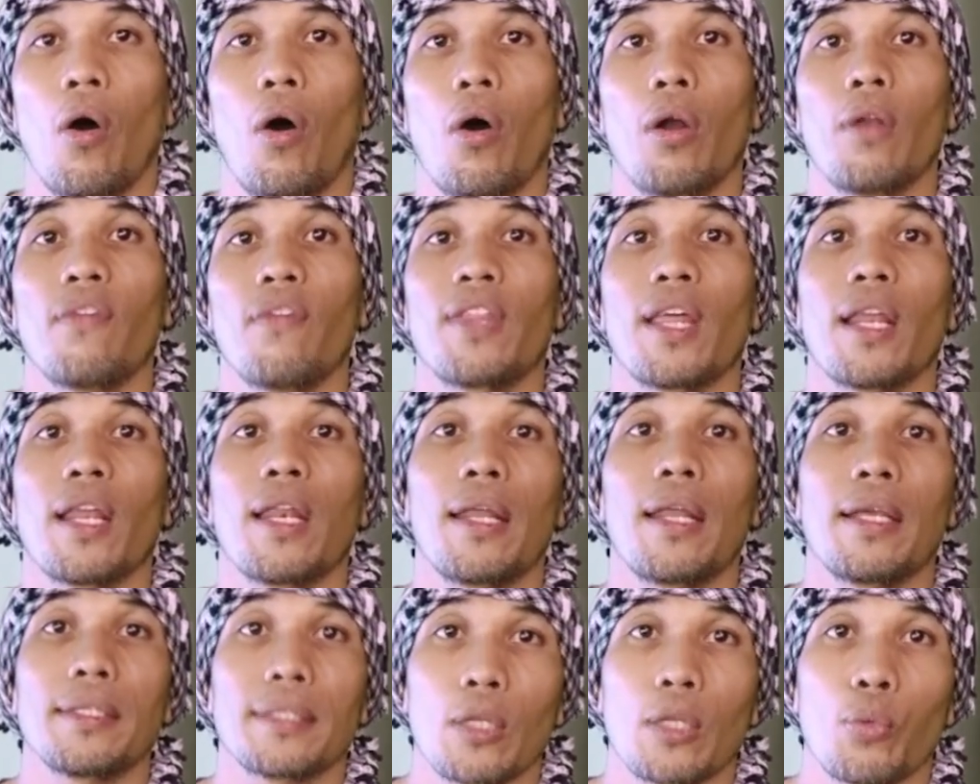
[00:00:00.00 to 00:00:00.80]
all of the
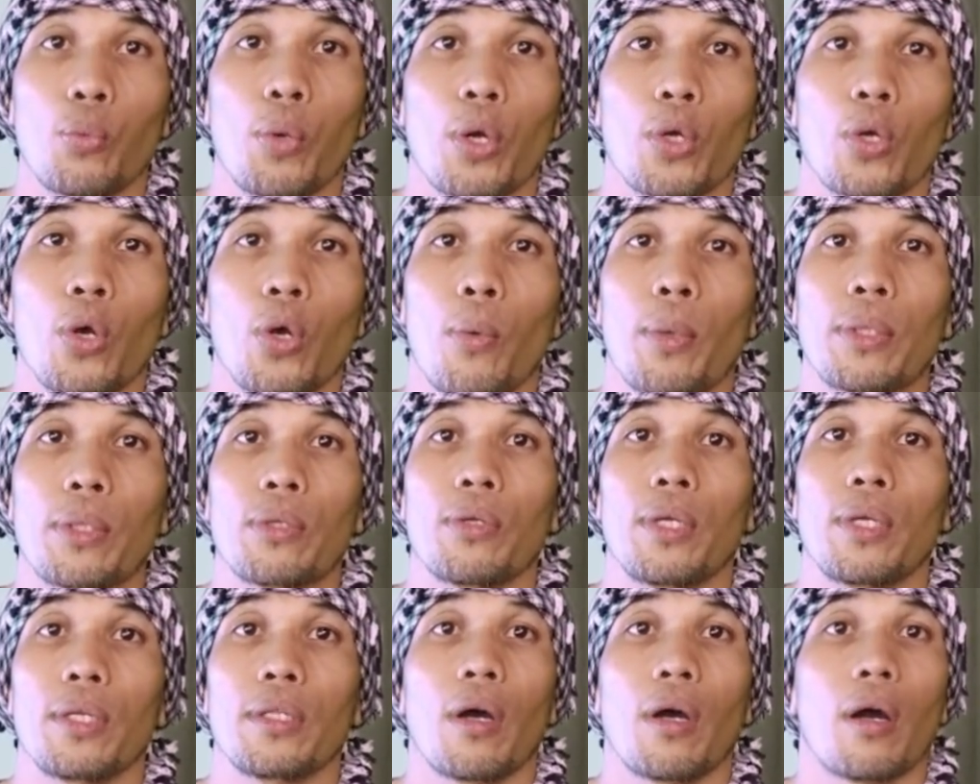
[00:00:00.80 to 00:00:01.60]
links that we are going
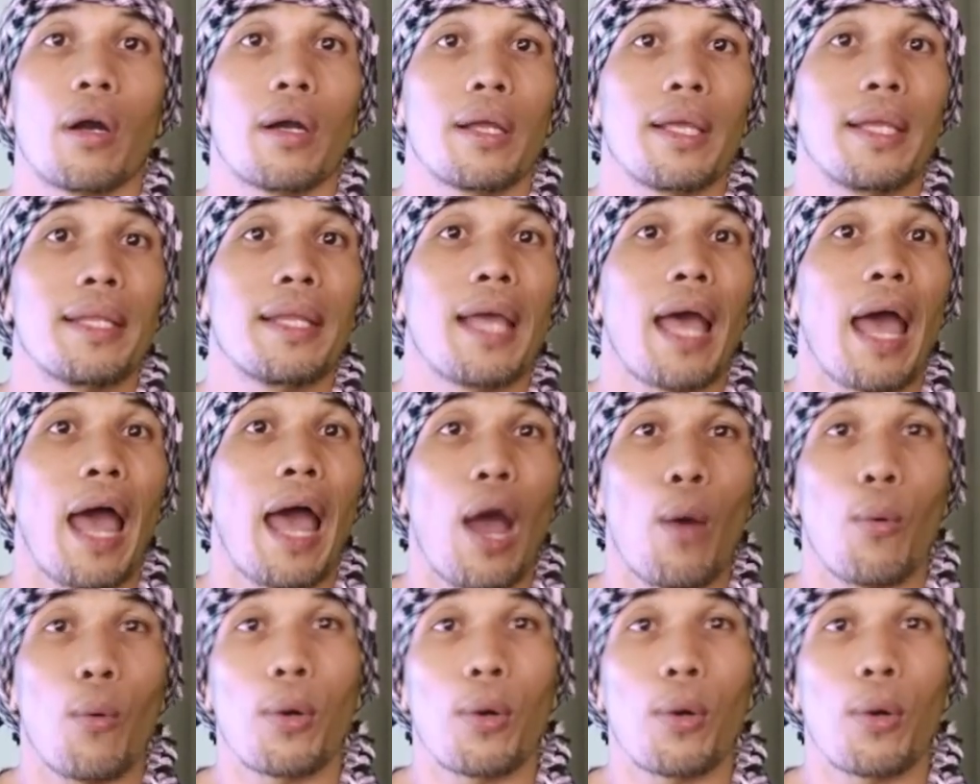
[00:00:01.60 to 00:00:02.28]
to need are in our